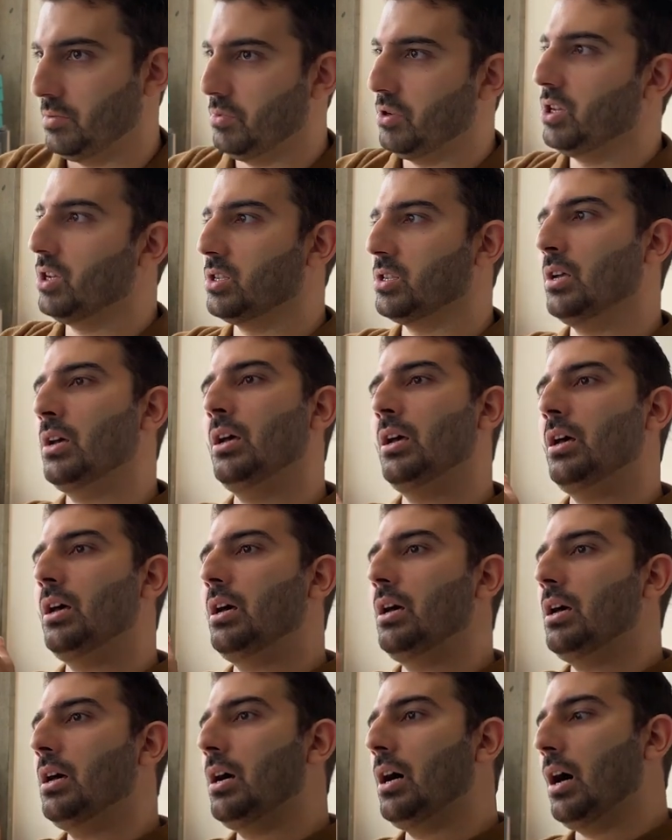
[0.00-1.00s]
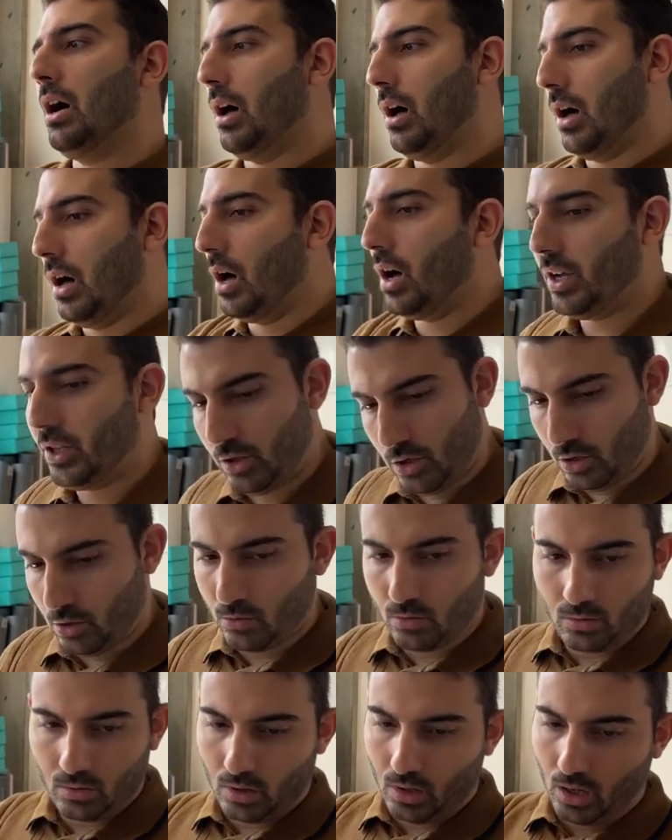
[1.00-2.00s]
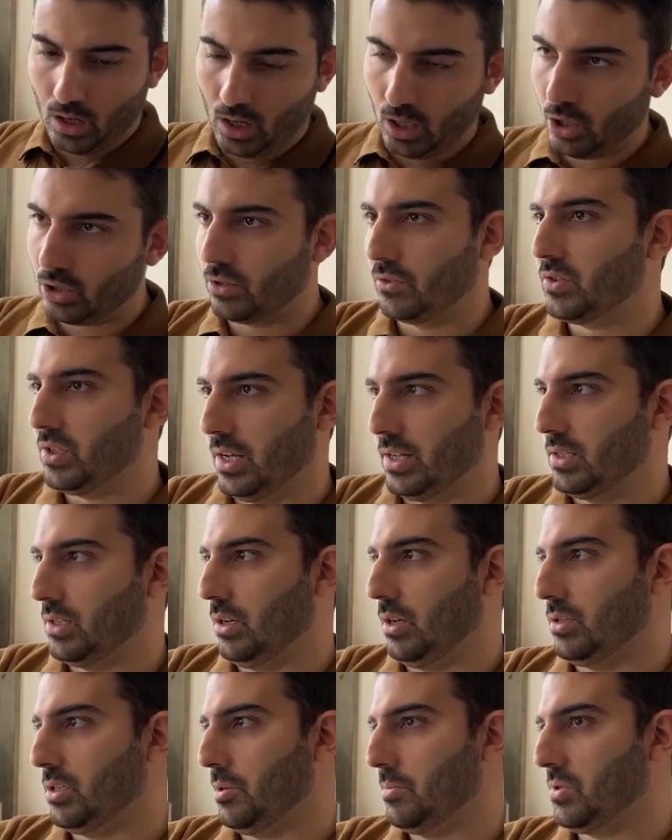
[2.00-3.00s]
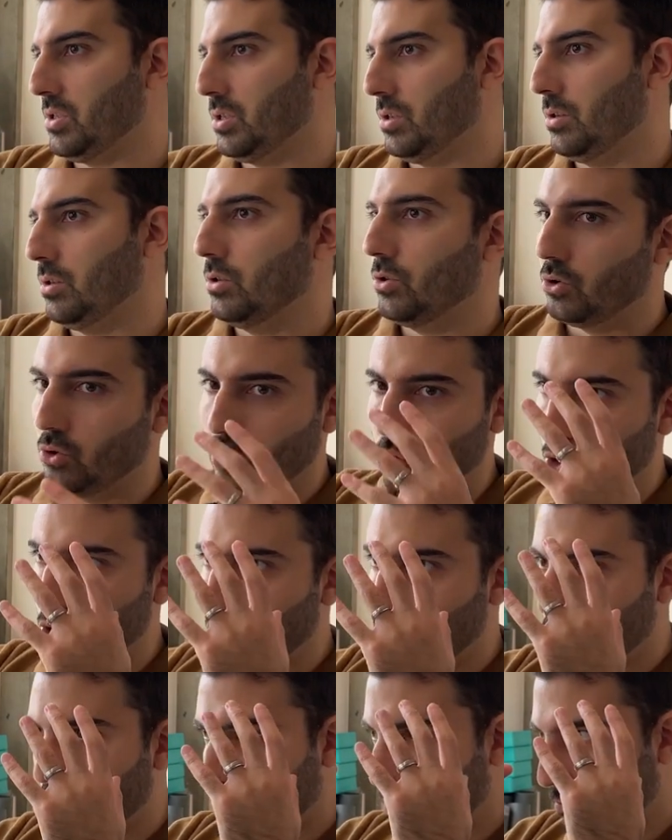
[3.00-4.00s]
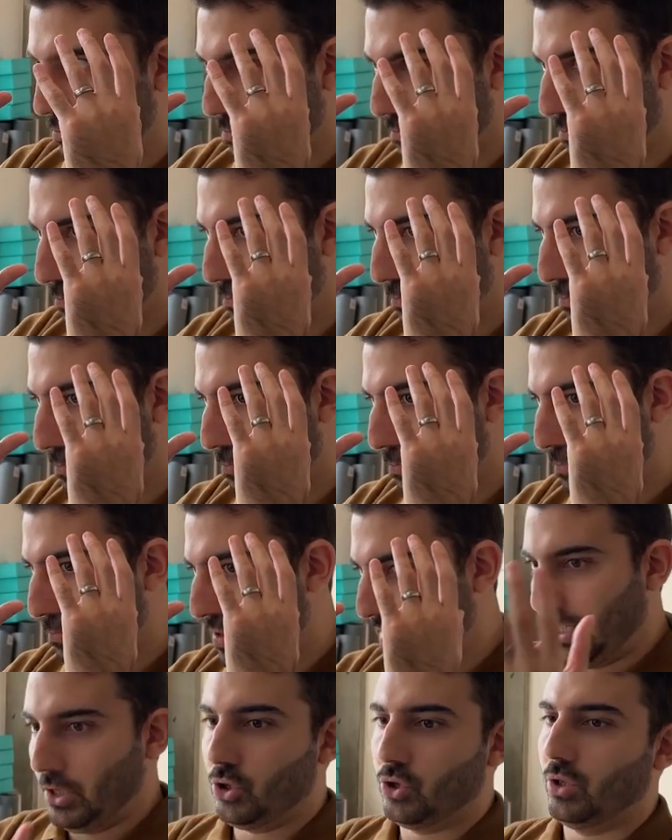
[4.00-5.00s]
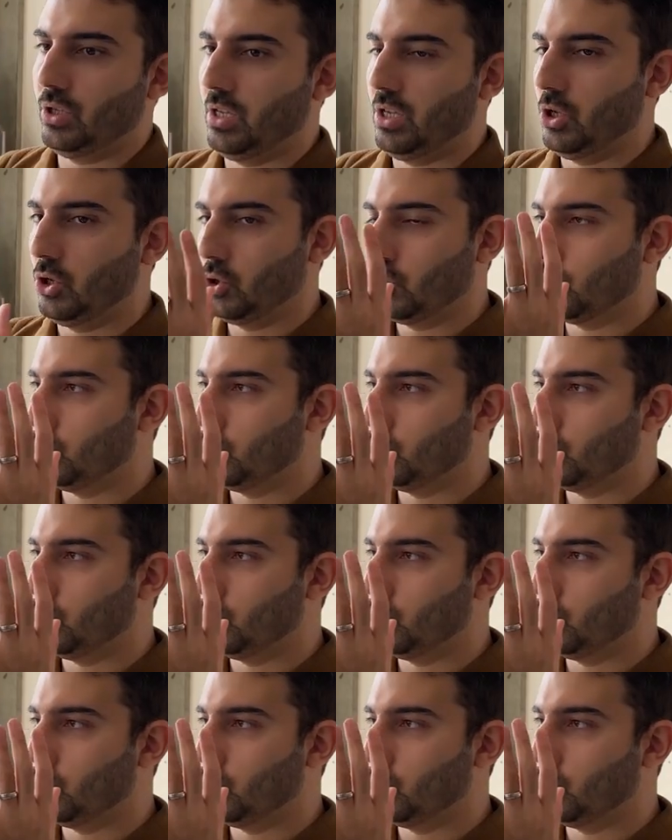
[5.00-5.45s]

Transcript: Because I know a lot of tech startups potentially